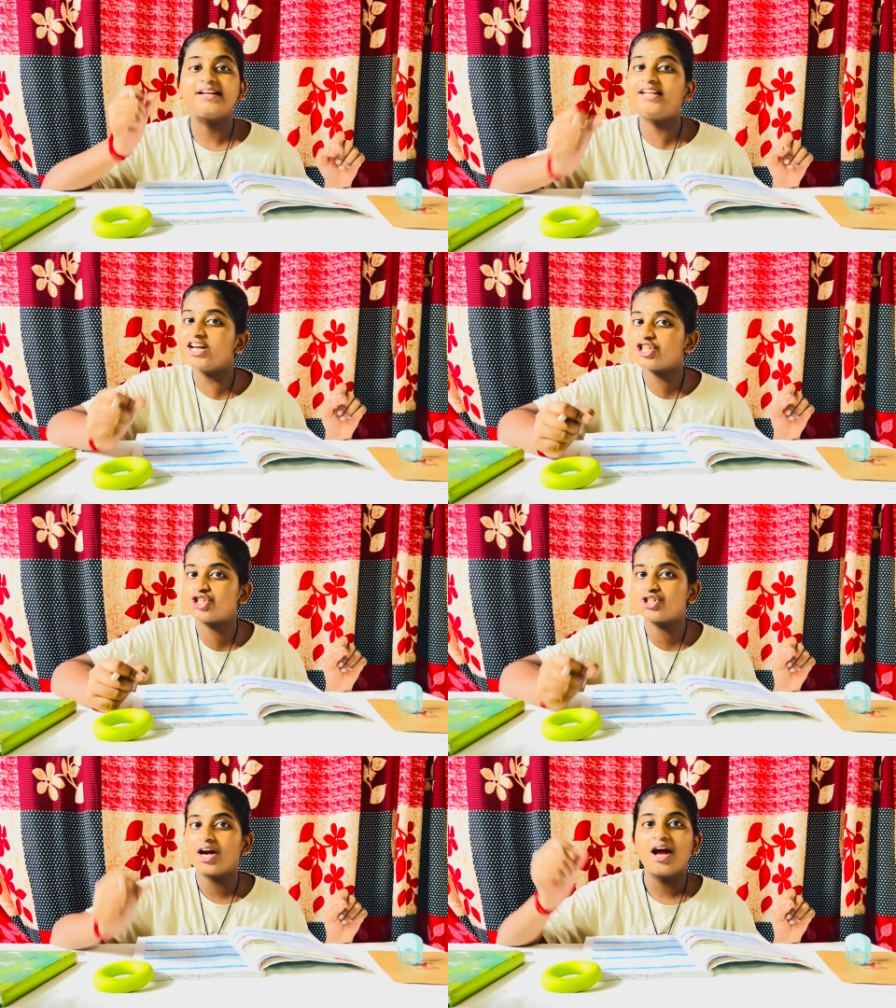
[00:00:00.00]

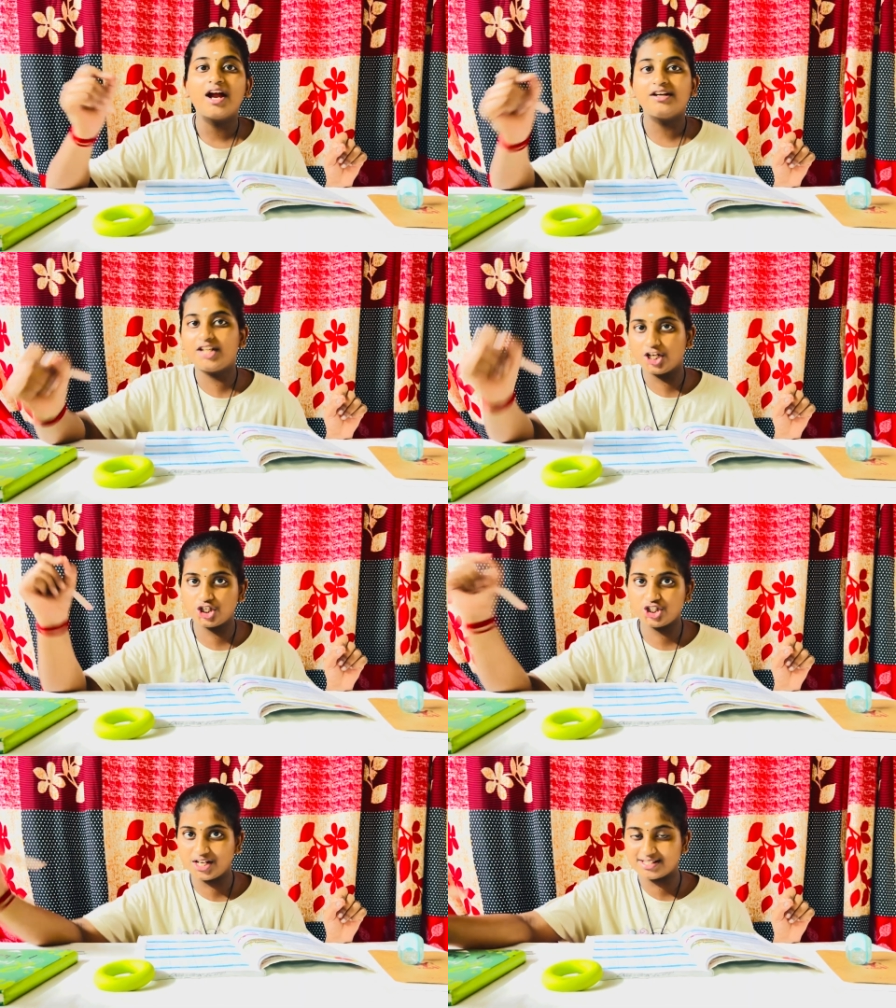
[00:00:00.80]
Dish,
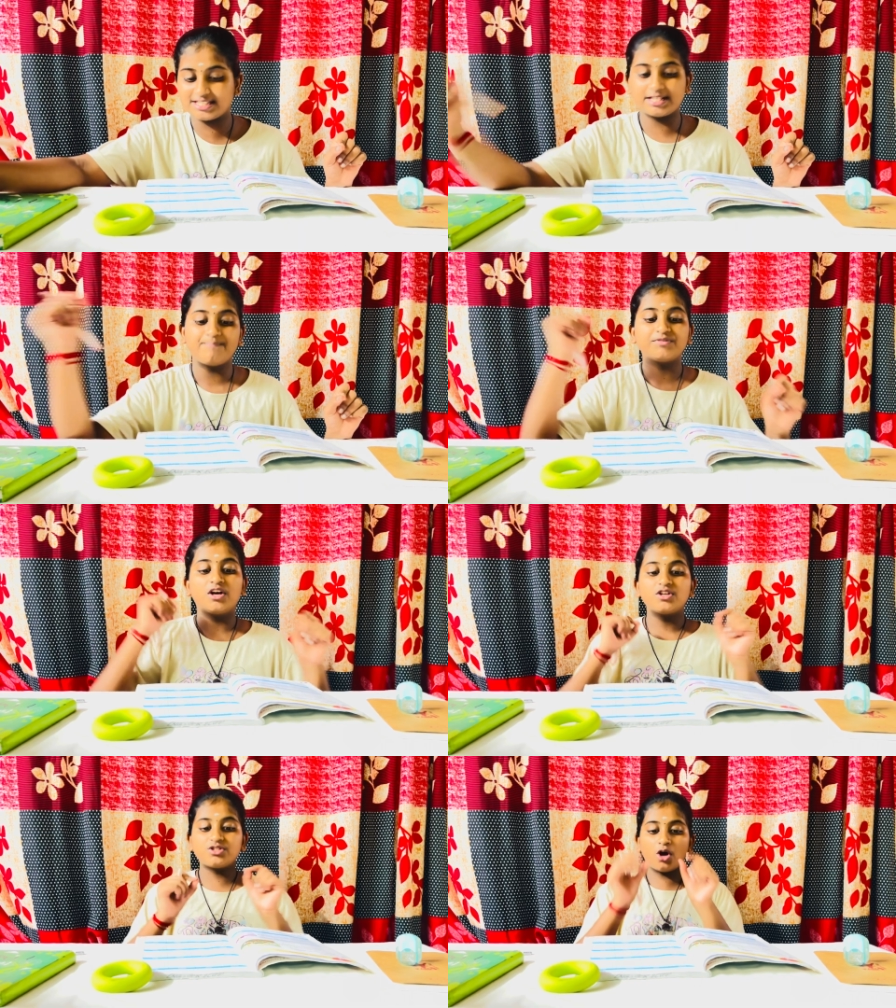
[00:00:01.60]
dishes.
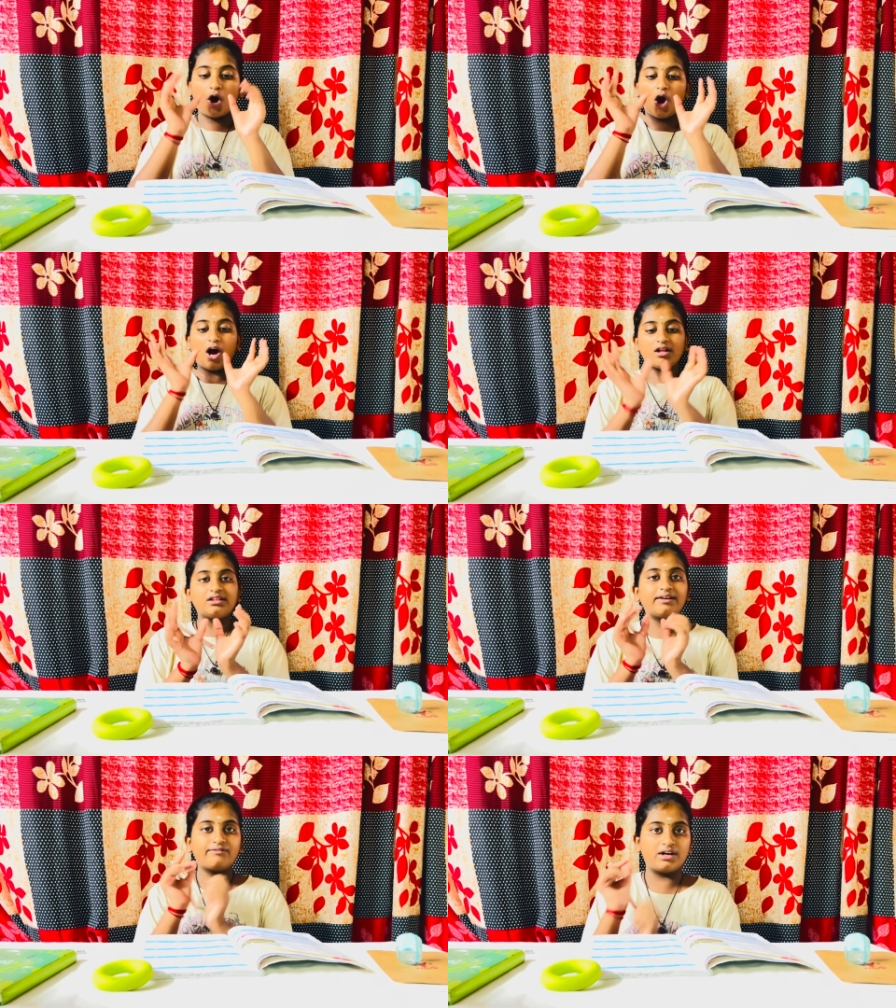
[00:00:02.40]
So all
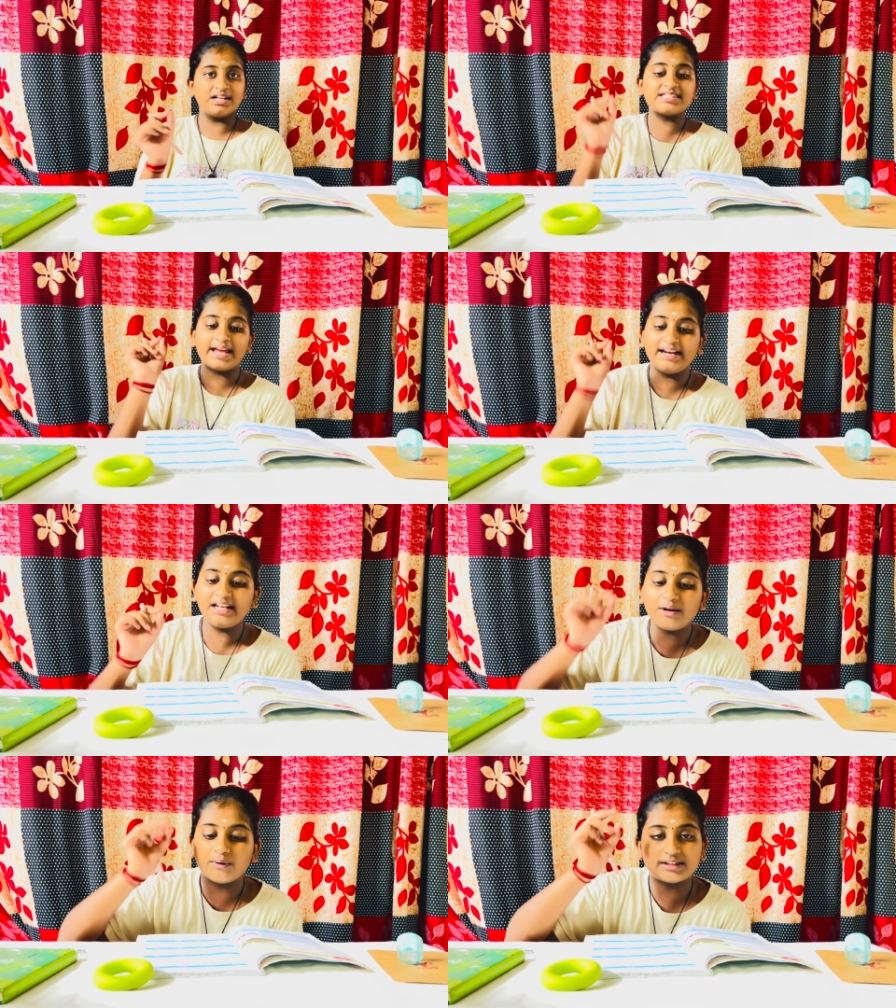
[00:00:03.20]
the words
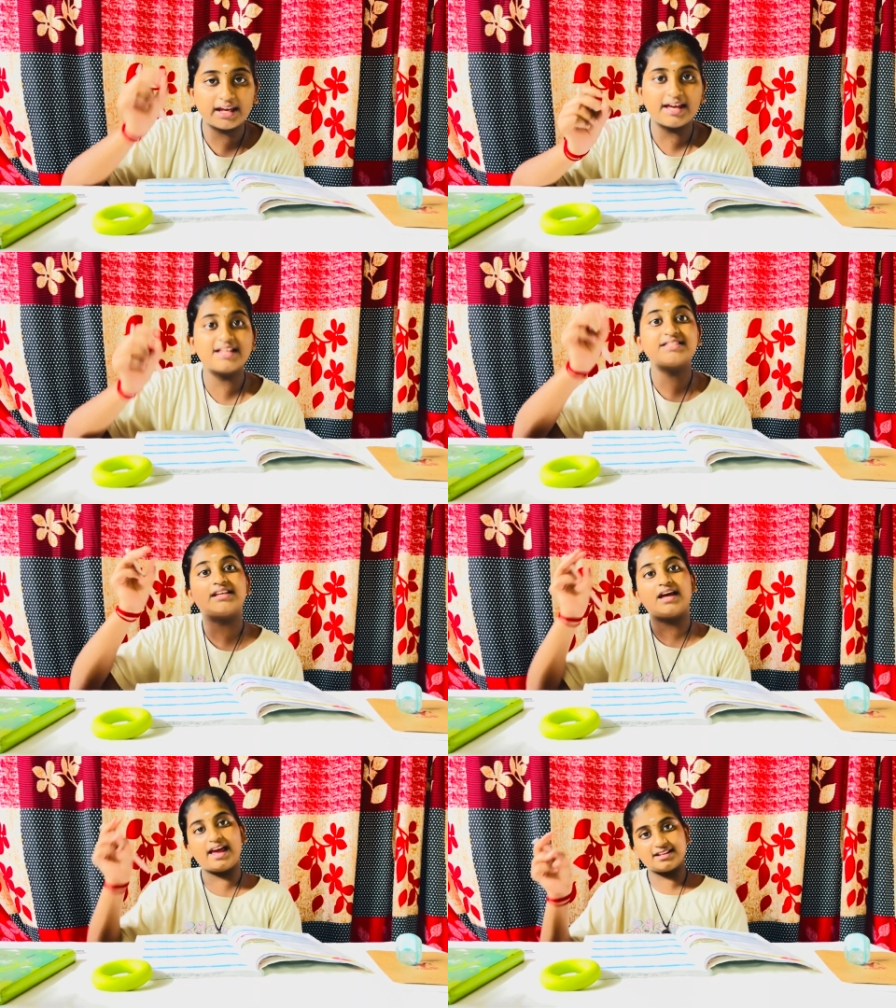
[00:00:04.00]
ending with S,
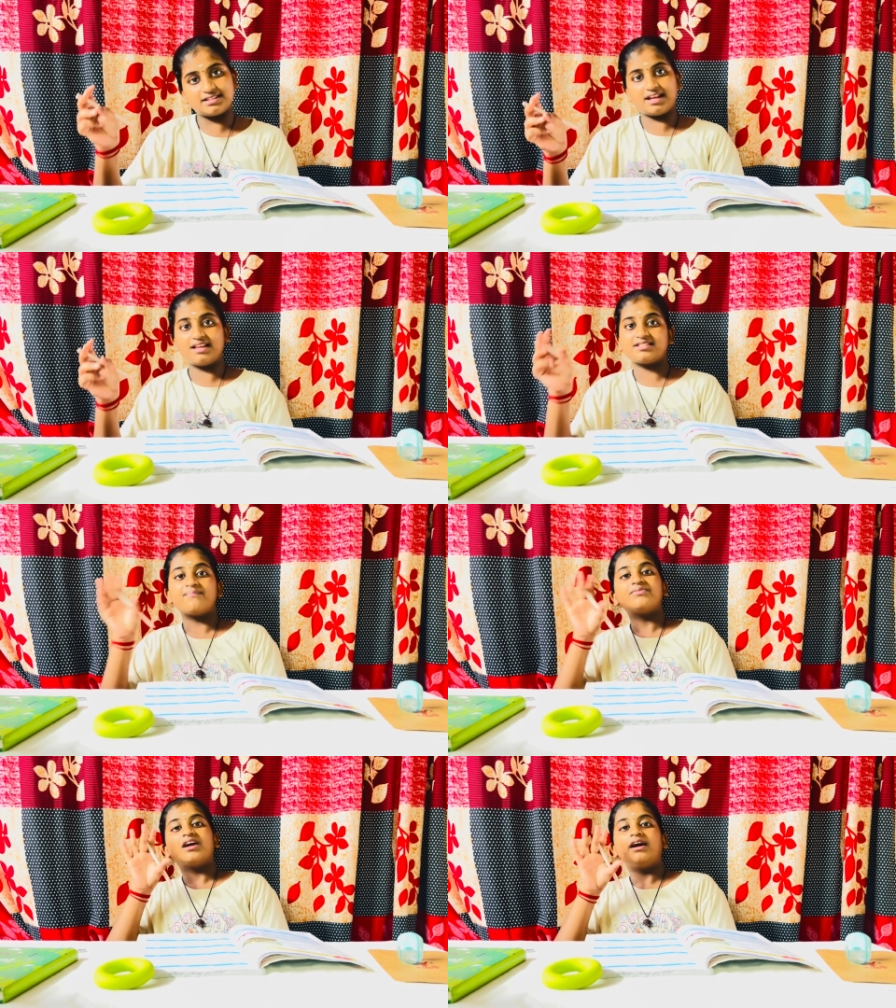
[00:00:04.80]
SS,
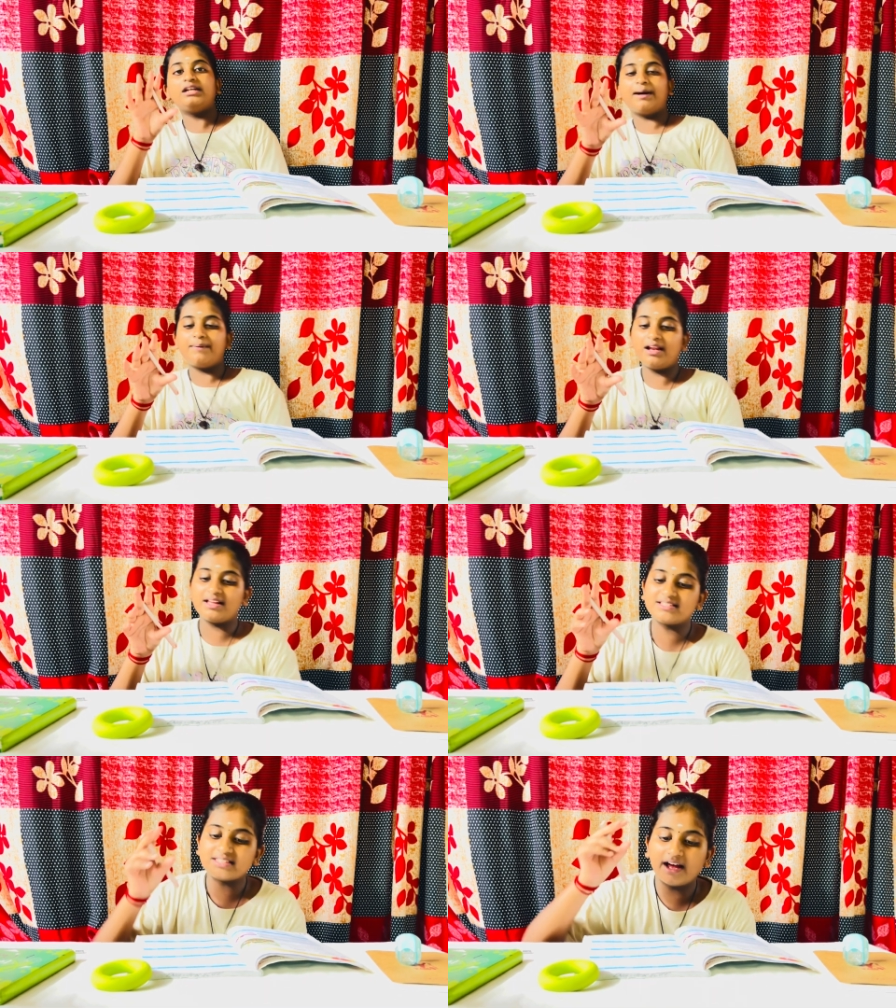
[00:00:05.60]
double
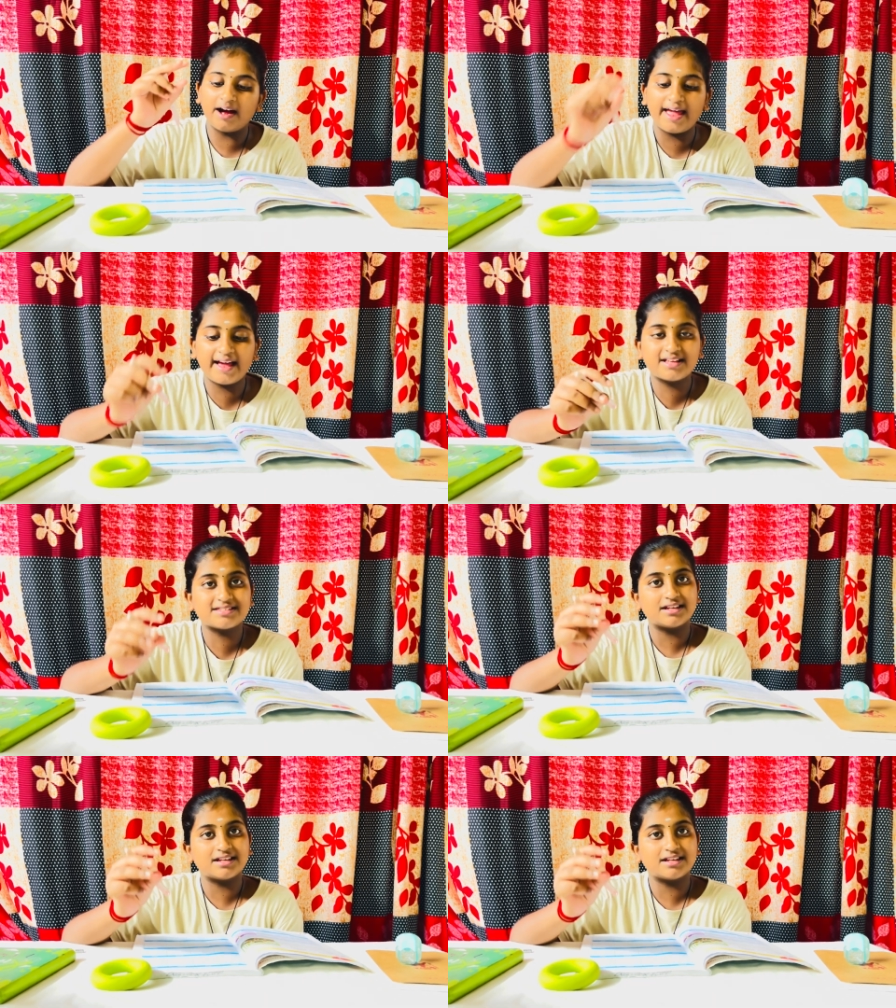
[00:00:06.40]
S, X,